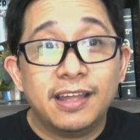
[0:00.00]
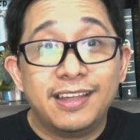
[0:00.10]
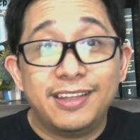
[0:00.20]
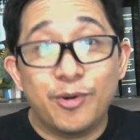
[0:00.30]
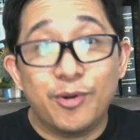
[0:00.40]

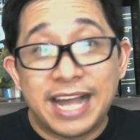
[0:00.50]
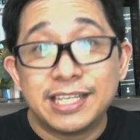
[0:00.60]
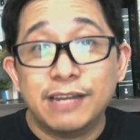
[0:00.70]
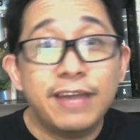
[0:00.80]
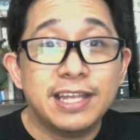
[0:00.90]

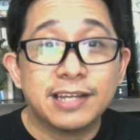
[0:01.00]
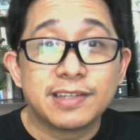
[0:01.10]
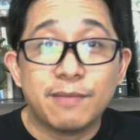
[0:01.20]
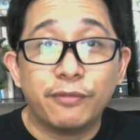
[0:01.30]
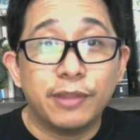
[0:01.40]
Castlevania has
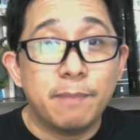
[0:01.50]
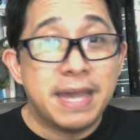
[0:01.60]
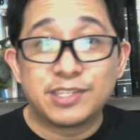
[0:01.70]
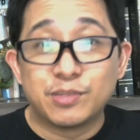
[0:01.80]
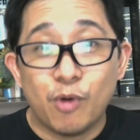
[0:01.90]
some of the
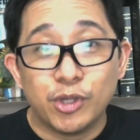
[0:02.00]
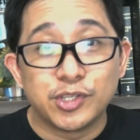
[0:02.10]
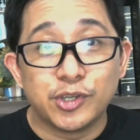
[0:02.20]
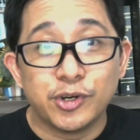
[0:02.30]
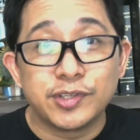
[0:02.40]
best
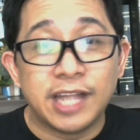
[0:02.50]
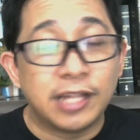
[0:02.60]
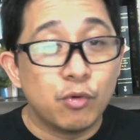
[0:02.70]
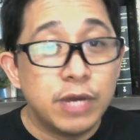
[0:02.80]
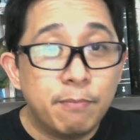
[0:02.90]
monsters.
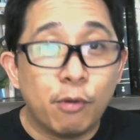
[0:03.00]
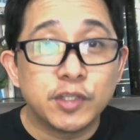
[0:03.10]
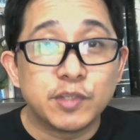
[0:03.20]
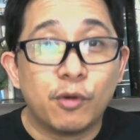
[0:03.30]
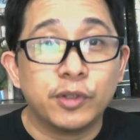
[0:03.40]
Not only
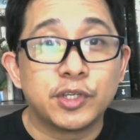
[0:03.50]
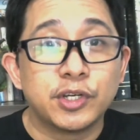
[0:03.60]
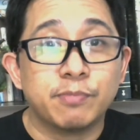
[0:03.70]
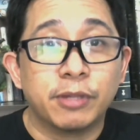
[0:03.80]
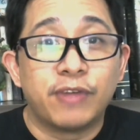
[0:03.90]
boss
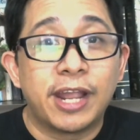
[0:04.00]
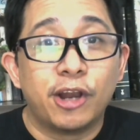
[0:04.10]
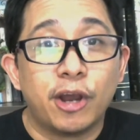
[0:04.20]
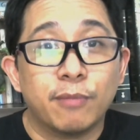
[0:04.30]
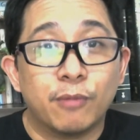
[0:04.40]
monsters, but
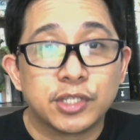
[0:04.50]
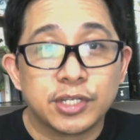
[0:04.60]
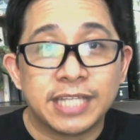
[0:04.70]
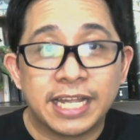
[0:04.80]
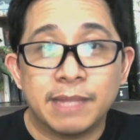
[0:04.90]
regular
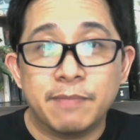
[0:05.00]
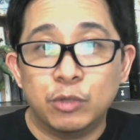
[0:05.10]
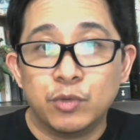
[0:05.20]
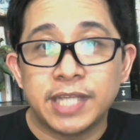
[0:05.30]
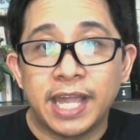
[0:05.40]
monsters like the
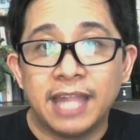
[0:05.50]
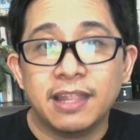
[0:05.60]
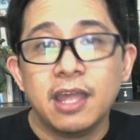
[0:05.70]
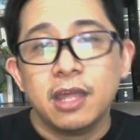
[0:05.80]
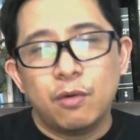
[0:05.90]
Medusa Head,
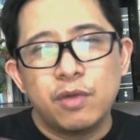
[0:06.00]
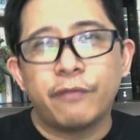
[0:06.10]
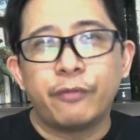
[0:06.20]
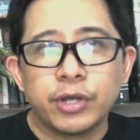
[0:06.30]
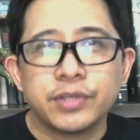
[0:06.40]
which
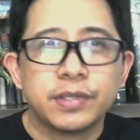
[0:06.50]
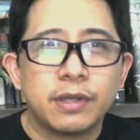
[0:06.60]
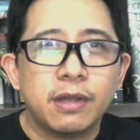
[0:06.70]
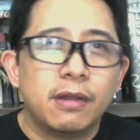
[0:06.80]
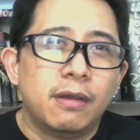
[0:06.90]
of course,
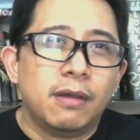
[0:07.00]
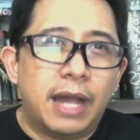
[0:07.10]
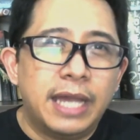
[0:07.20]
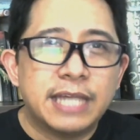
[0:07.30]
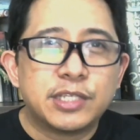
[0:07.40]

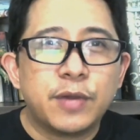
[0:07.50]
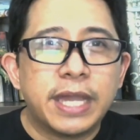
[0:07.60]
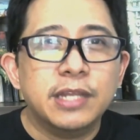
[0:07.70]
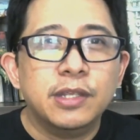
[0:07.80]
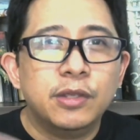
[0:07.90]
I guess you
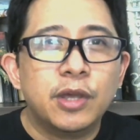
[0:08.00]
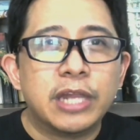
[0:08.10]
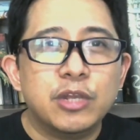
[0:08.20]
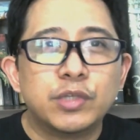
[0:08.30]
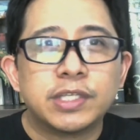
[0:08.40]

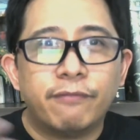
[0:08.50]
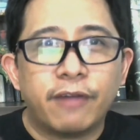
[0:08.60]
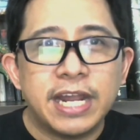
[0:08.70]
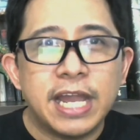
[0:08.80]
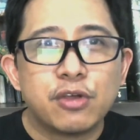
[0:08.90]
can use some
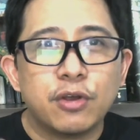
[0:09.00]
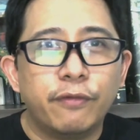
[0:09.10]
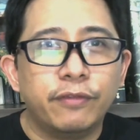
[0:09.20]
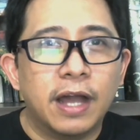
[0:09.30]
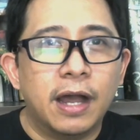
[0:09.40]
variation of
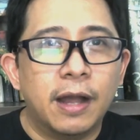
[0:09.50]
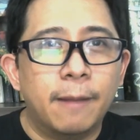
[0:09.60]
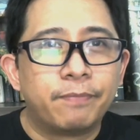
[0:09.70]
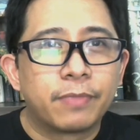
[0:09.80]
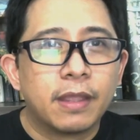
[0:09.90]
the
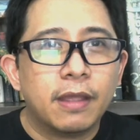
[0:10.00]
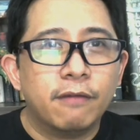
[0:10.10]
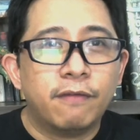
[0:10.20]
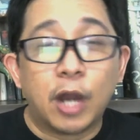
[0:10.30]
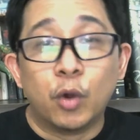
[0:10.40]

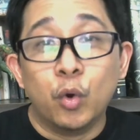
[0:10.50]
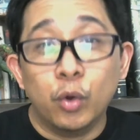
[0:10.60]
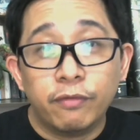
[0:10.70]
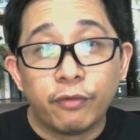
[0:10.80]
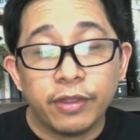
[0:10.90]

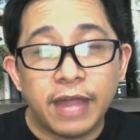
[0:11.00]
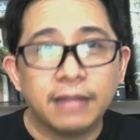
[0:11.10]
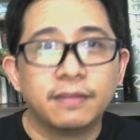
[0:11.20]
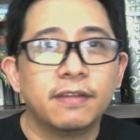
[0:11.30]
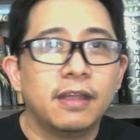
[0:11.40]
Varghul for that,